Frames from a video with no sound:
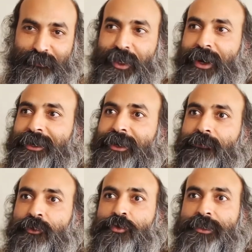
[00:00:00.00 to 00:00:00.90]
We can't
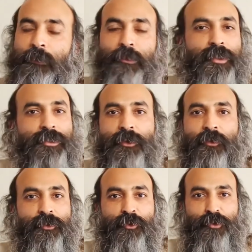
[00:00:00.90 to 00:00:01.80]
have two separate set
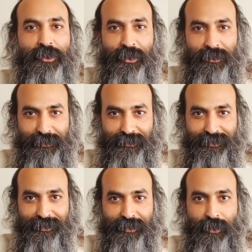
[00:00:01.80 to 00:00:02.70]
of rules here.
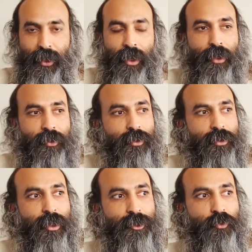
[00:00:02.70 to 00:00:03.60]
And I think
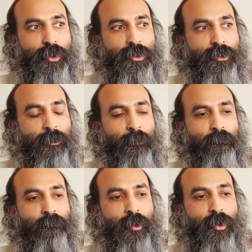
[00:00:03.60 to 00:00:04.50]
that's where
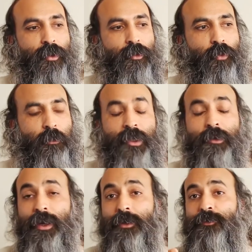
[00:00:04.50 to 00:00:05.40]
we've
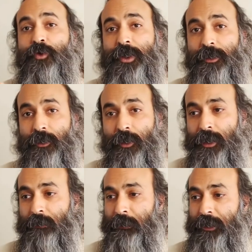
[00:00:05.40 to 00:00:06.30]
been kind of going wrong,
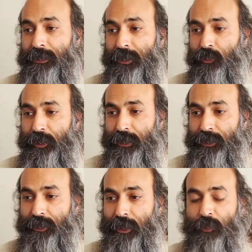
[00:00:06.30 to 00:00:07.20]
and maybe this situation
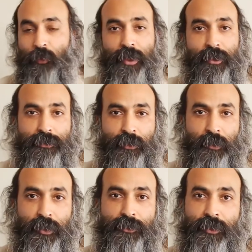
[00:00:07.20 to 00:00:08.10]
is trying to wake us up.
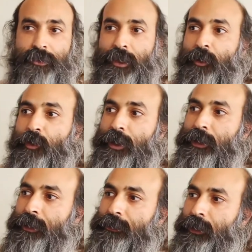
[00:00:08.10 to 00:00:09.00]
That's the reason I look at
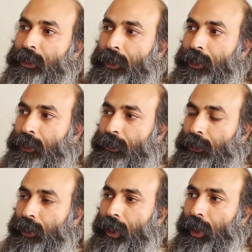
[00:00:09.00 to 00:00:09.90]
it as
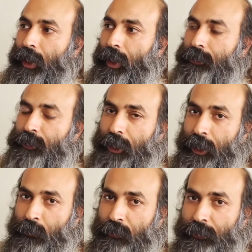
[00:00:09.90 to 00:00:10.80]
a
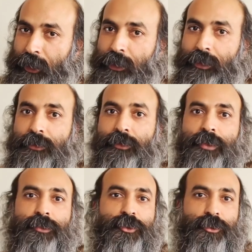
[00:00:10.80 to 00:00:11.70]
time of great
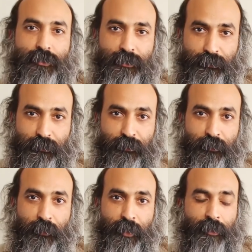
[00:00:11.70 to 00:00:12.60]
transition.
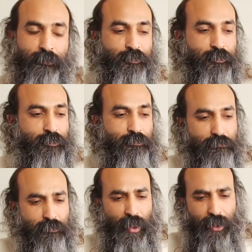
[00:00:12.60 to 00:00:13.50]
Yeah.
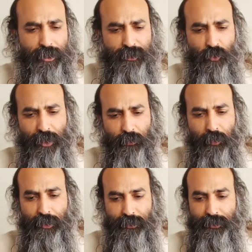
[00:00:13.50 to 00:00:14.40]
Let's look at
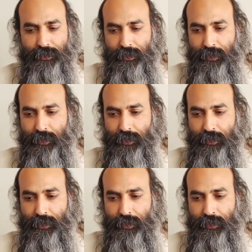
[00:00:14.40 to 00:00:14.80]
virus.